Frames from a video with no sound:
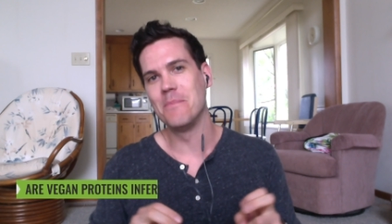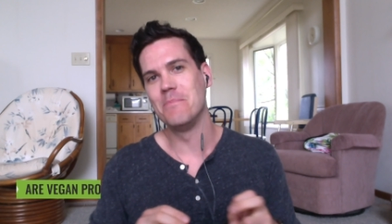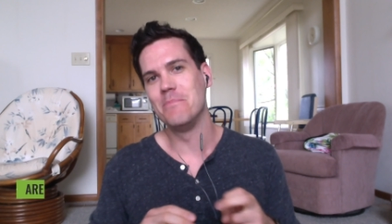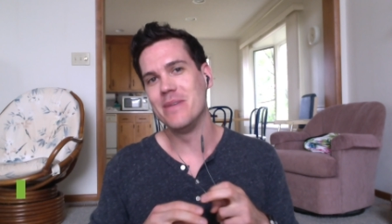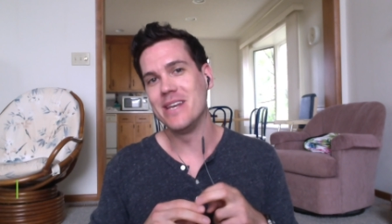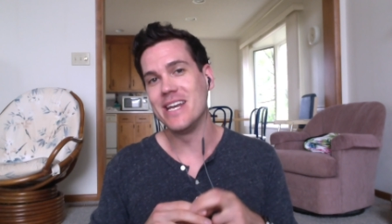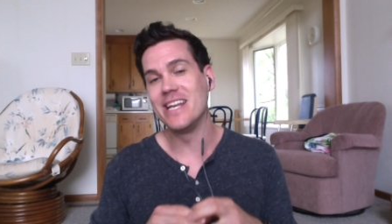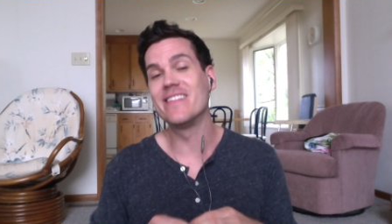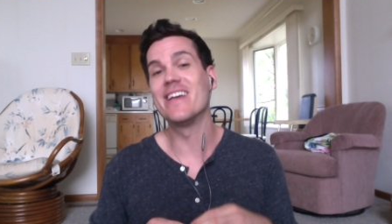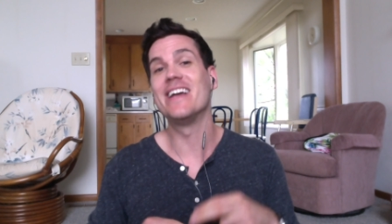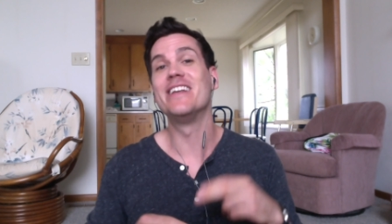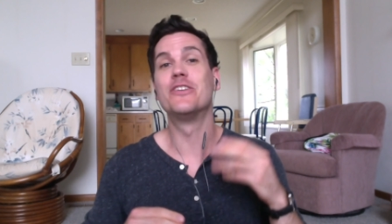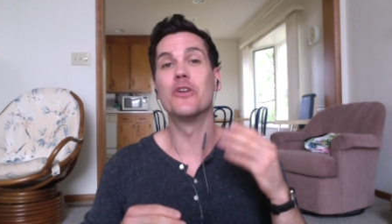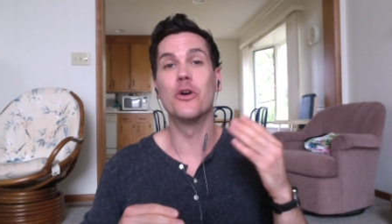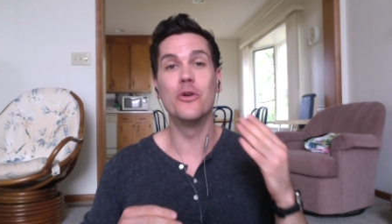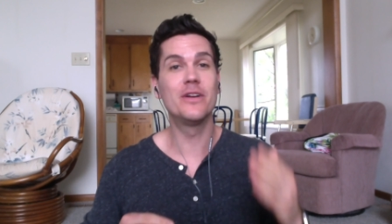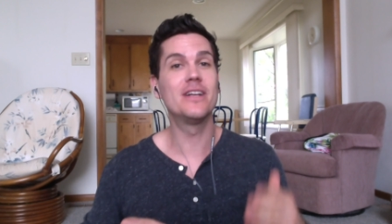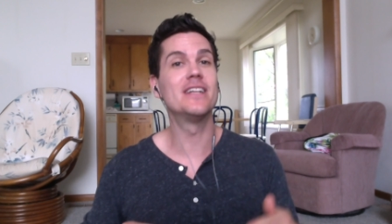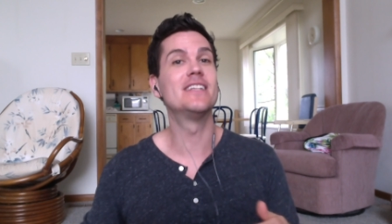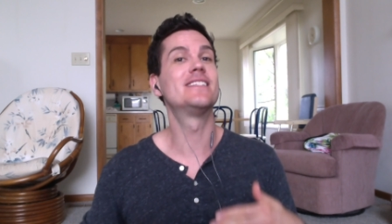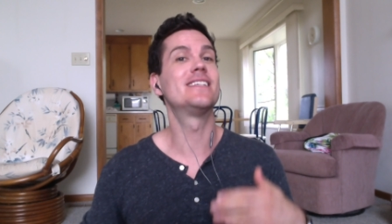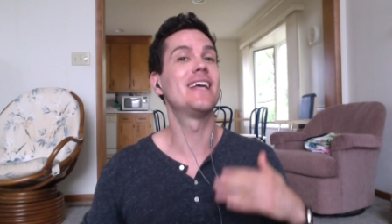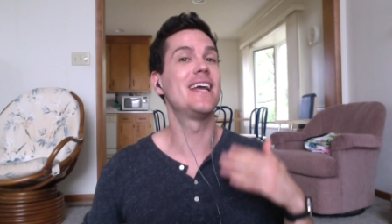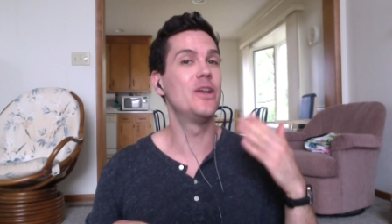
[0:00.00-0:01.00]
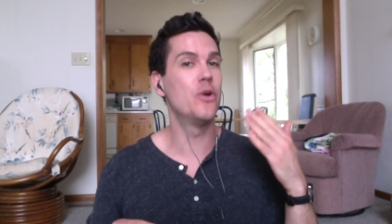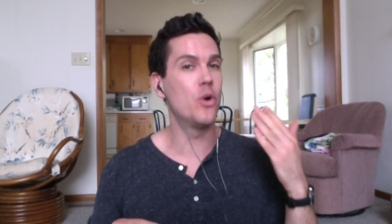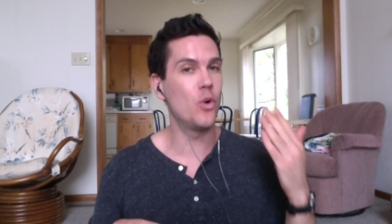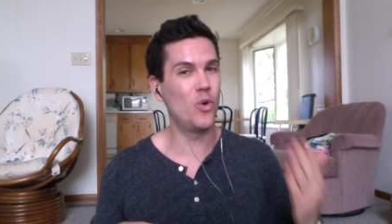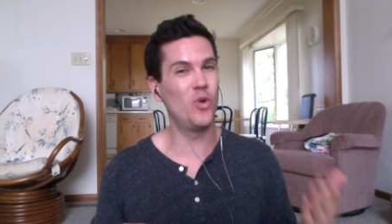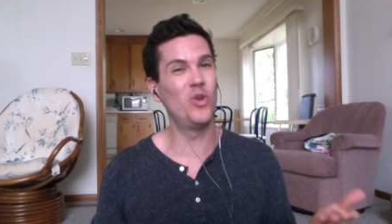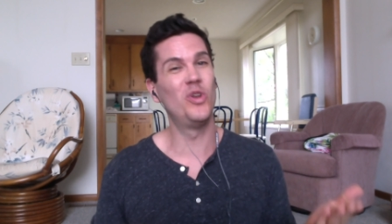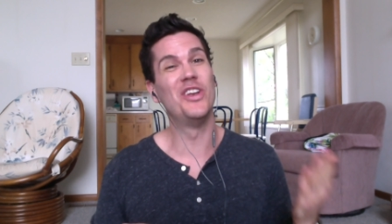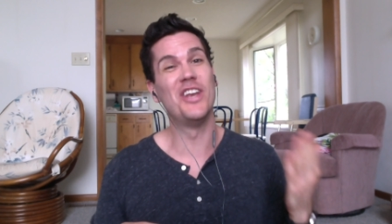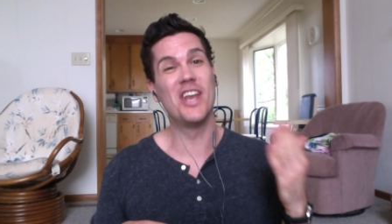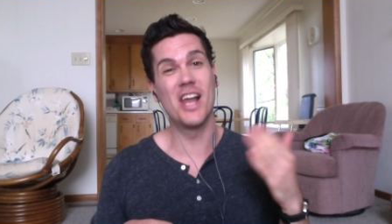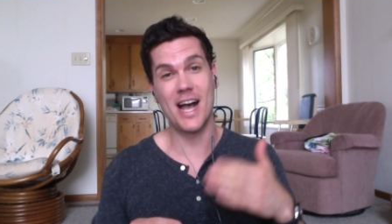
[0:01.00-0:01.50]
meaning they don't contain
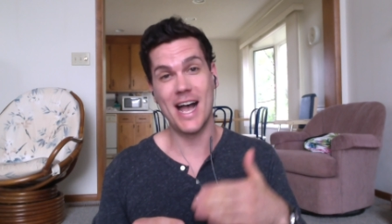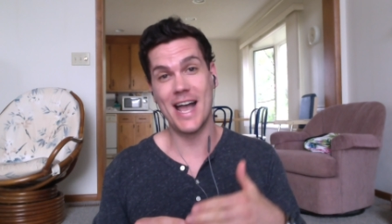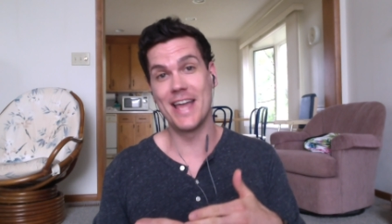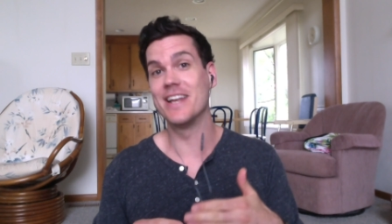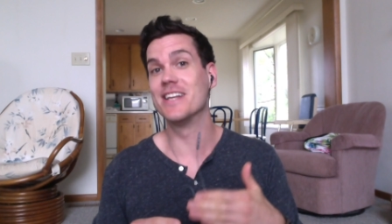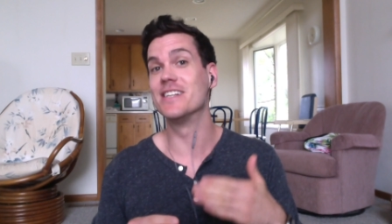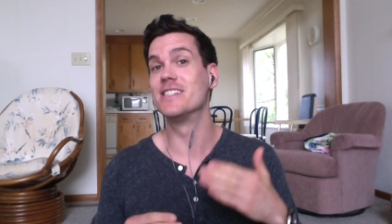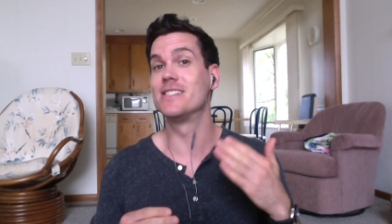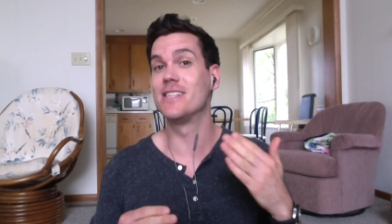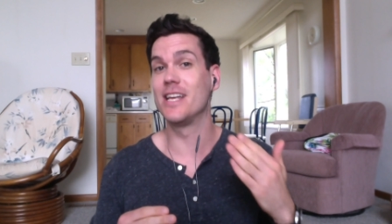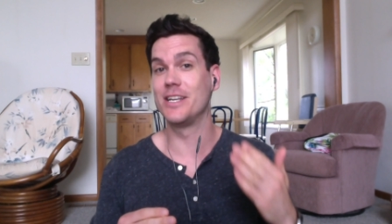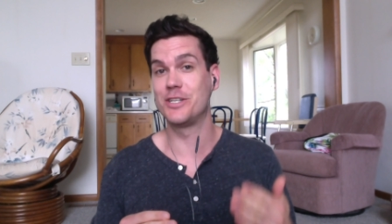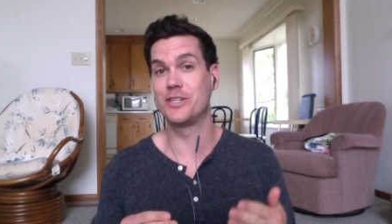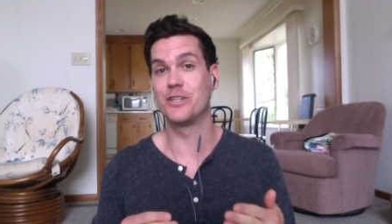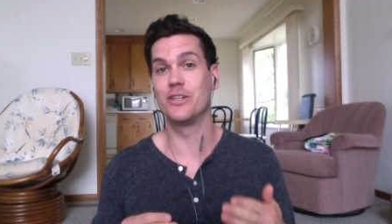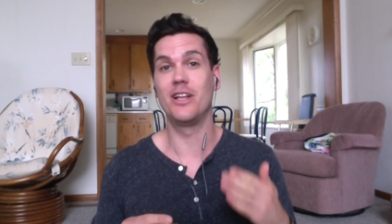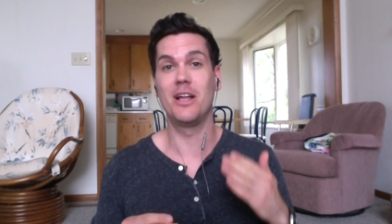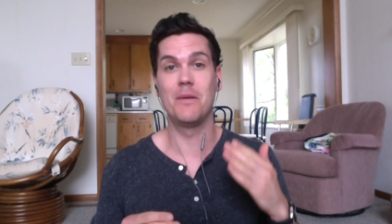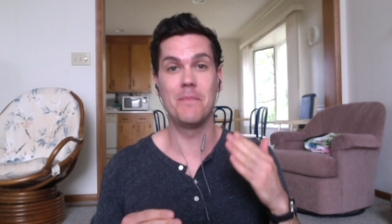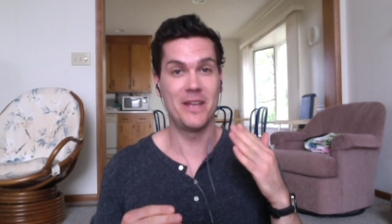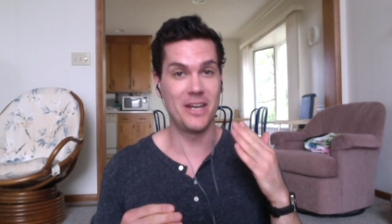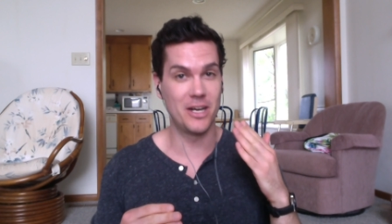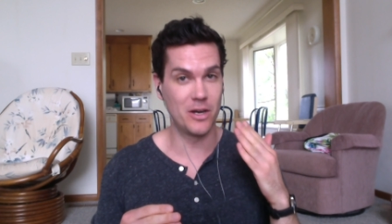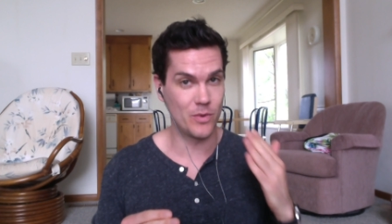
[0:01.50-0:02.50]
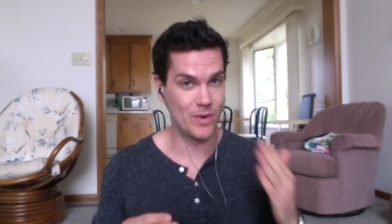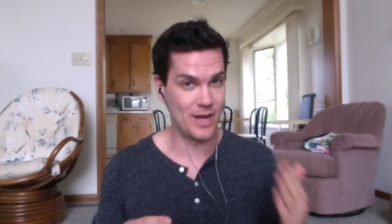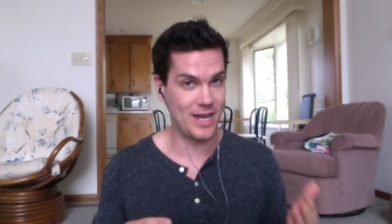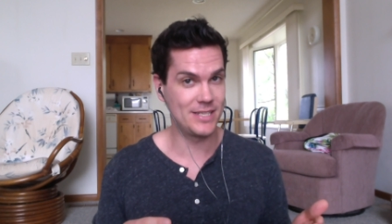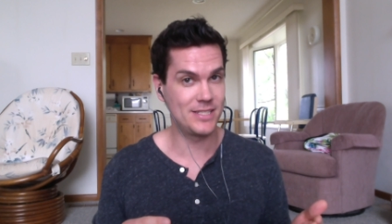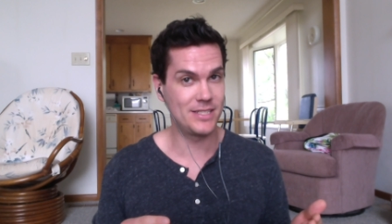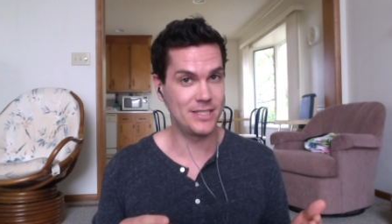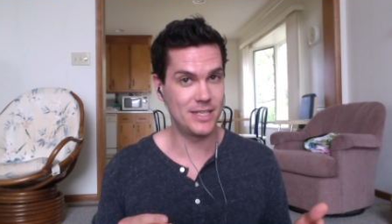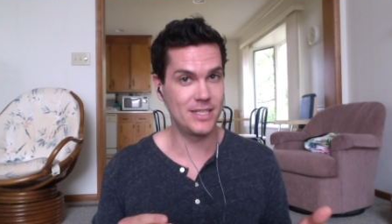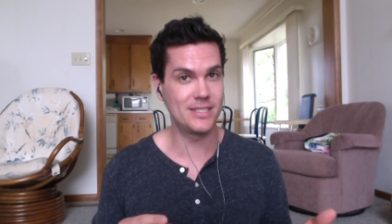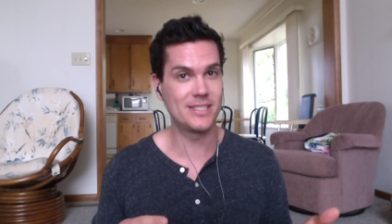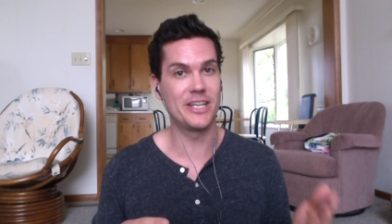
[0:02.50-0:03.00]
all nine essential amino
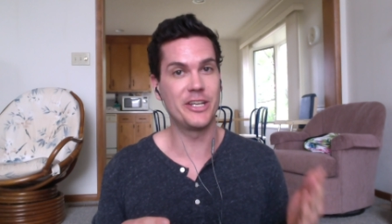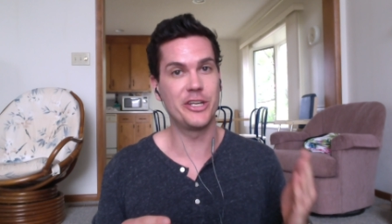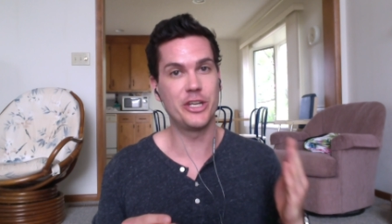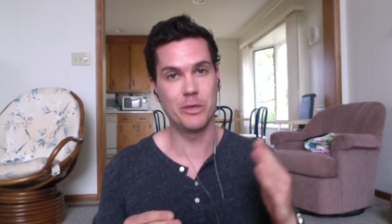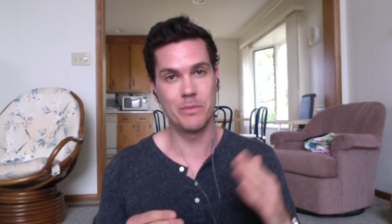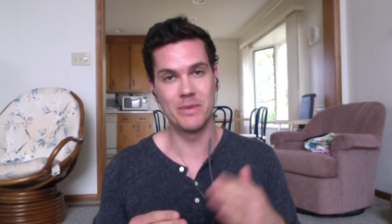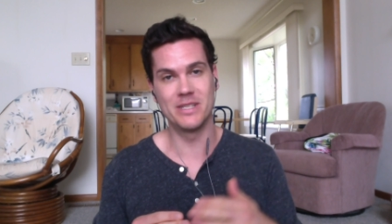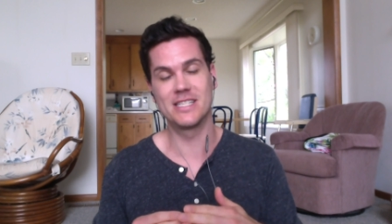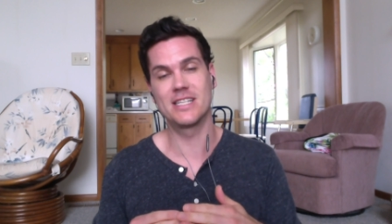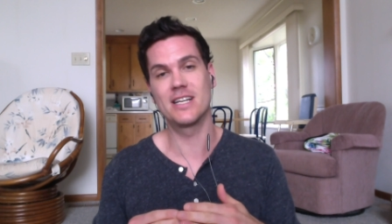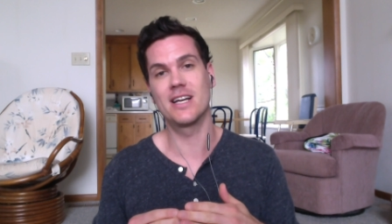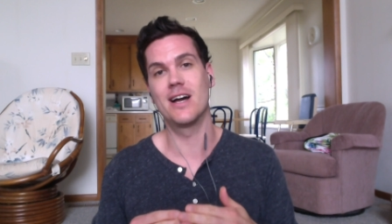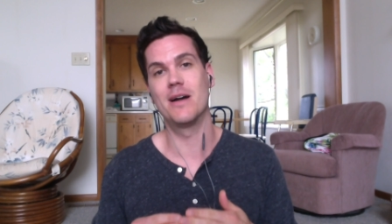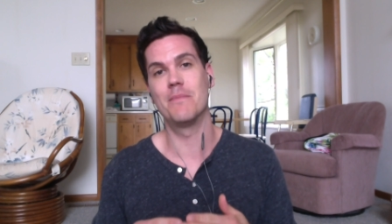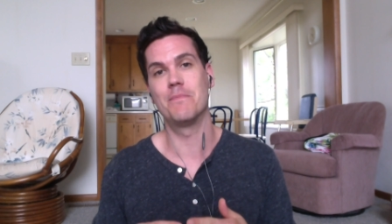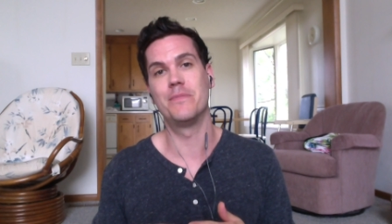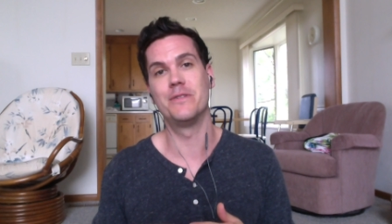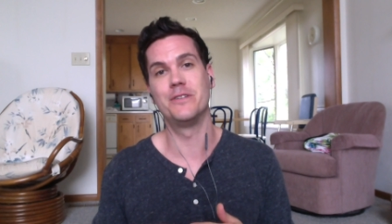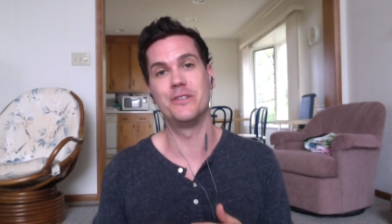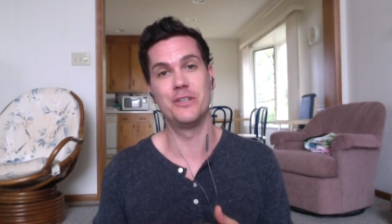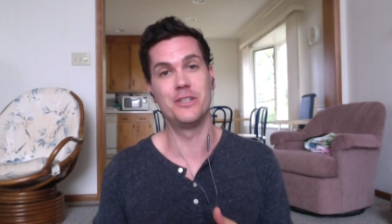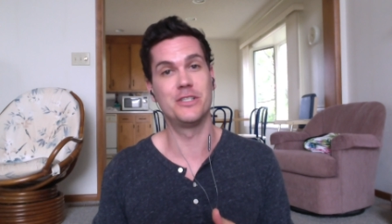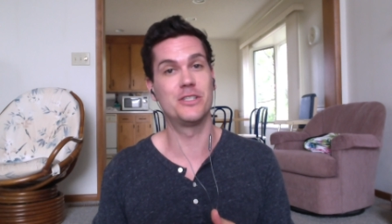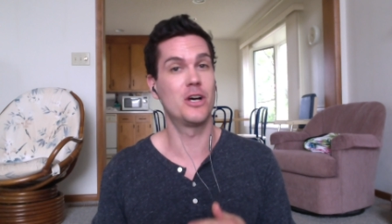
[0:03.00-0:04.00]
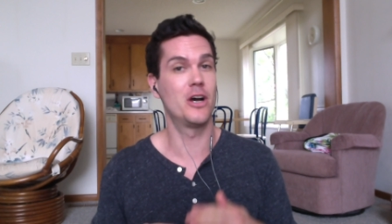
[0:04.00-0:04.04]
acids that humans can't produce